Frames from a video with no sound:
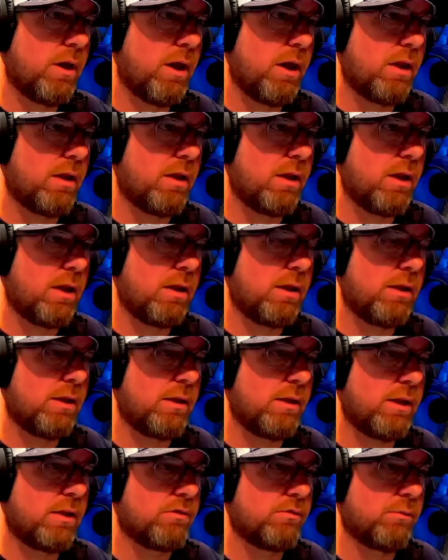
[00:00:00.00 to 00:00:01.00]
And
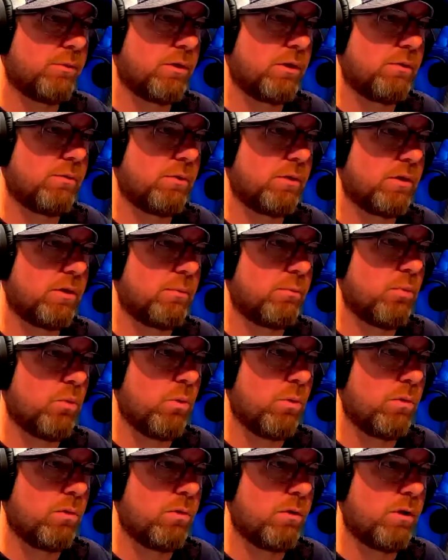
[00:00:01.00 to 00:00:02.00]
that's really, really
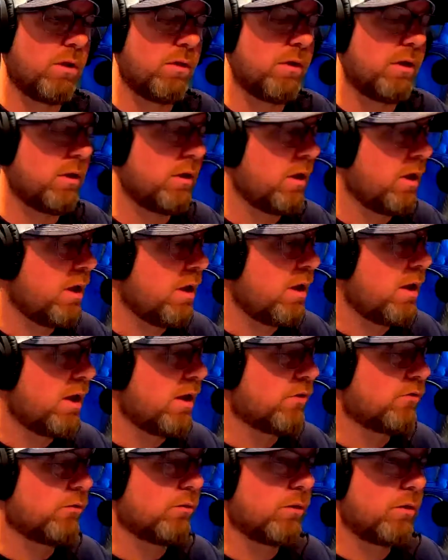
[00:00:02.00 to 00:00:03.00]
important. And I think
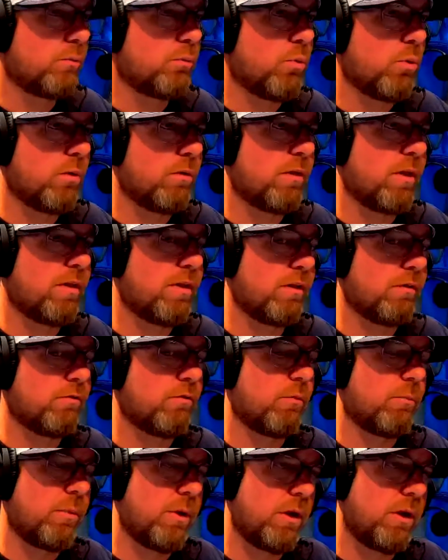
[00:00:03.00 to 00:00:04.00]
it's really important, I think,
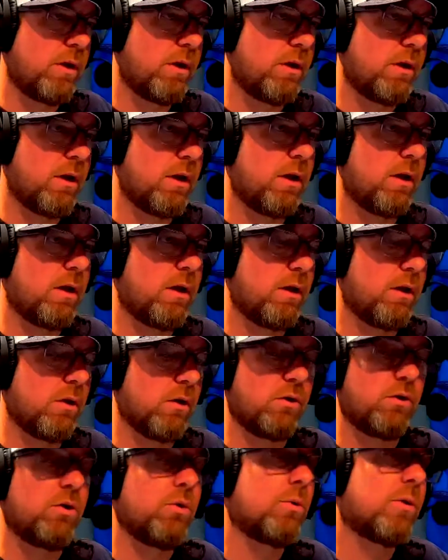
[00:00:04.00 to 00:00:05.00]
for me or
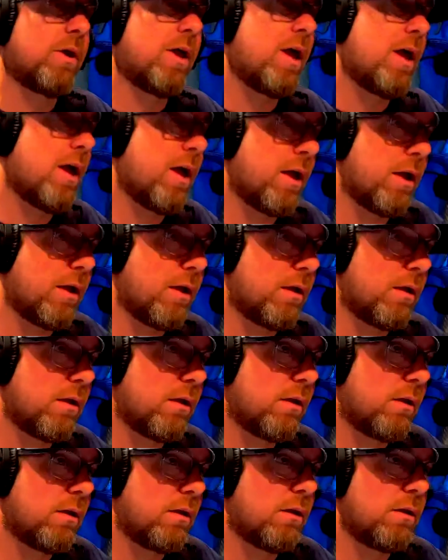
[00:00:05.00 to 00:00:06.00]
you and I
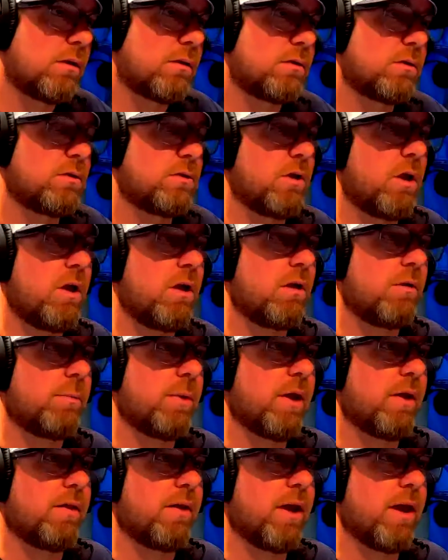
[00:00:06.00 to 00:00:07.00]
to talk
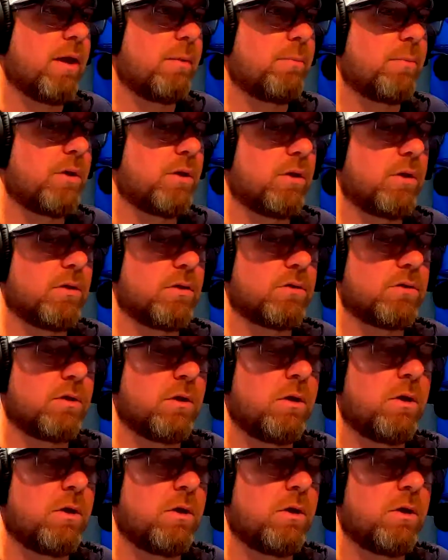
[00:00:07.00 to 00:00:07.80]
about that, because